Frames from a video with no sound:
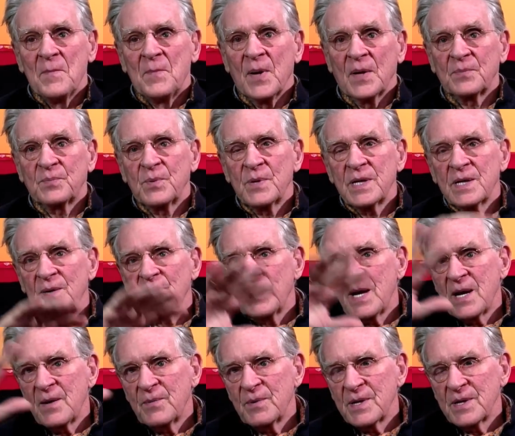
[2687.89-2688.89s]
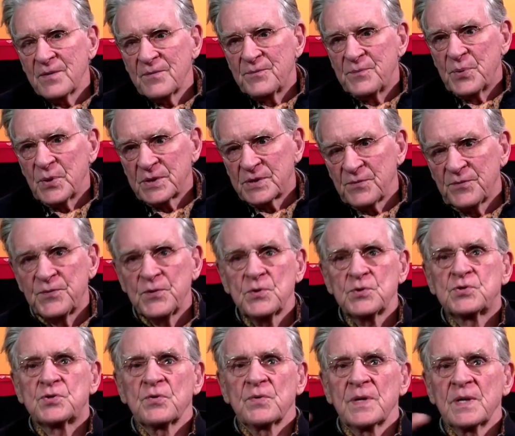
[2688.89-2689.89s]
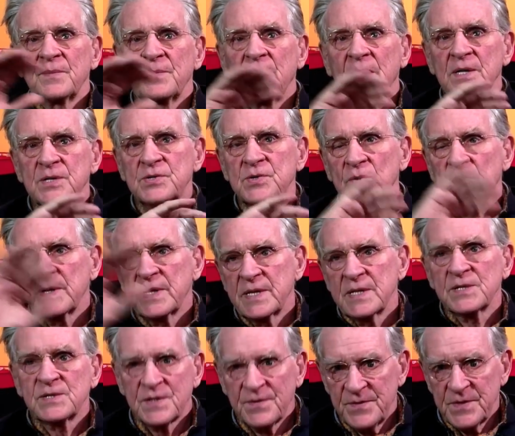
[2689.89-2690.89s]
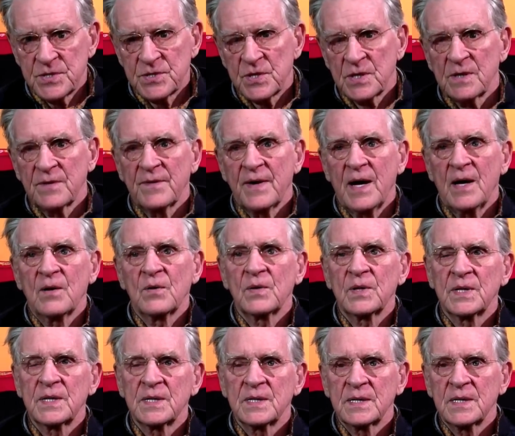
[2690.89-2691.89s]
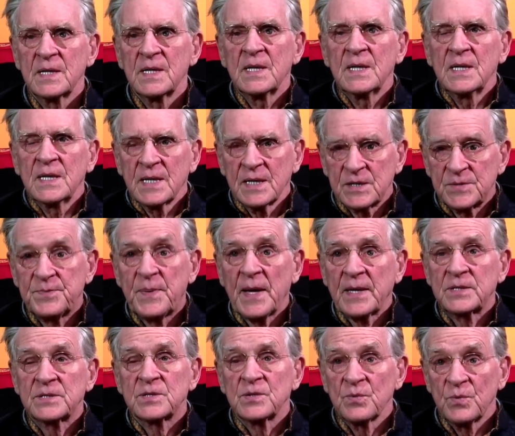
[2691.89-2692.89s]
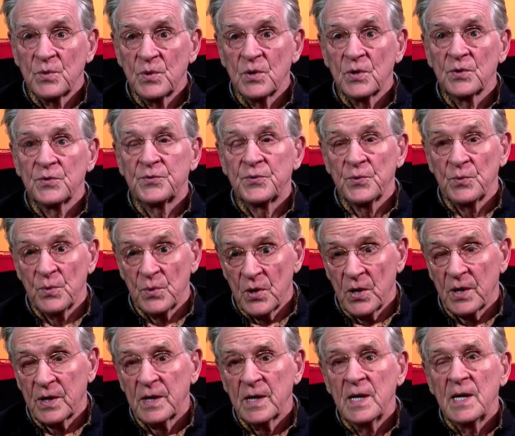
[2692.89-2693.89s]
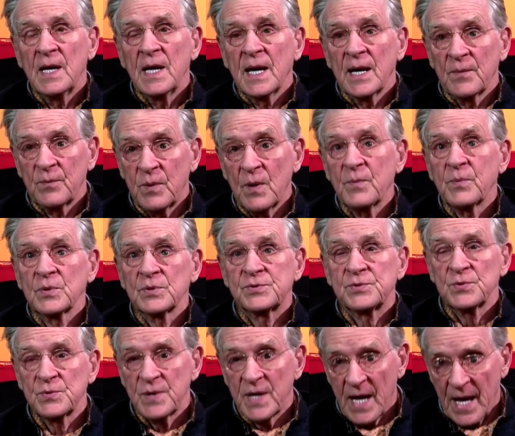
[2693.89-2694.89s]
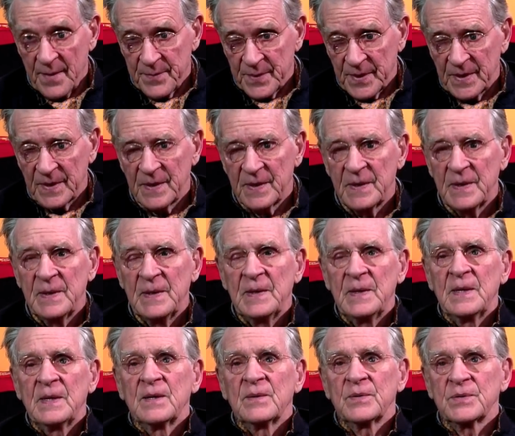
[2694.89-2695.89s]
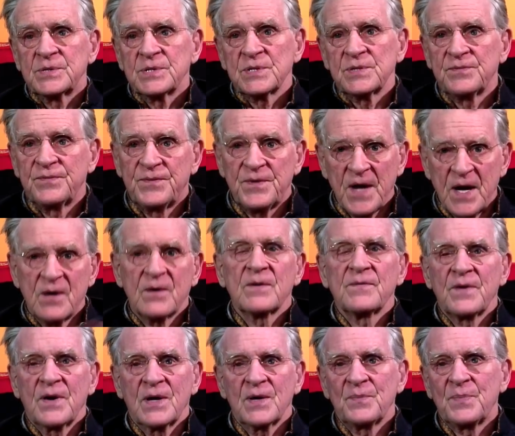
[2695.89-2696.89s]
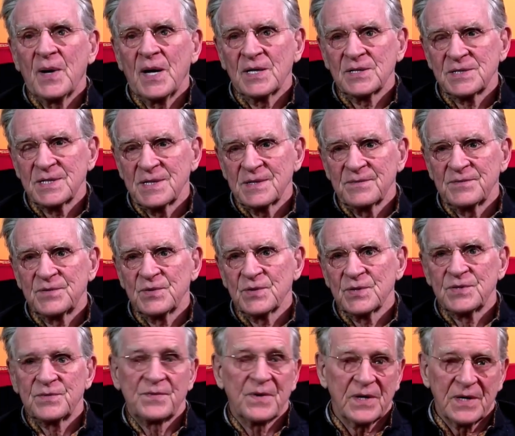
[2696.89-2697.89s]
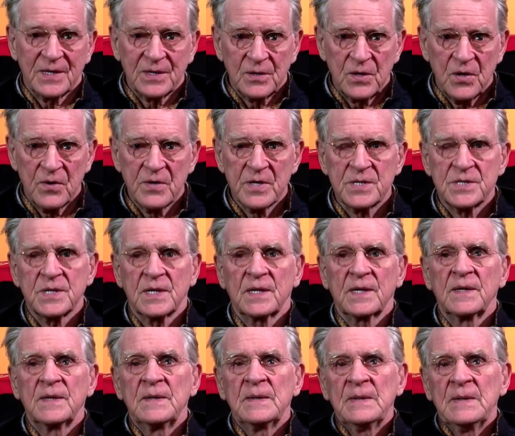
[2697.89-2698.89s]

But we, in a way, we have put the future in by showing his vision of how he expects the world to work and what will soon happen, which is very, very positive. So it's very encouraging.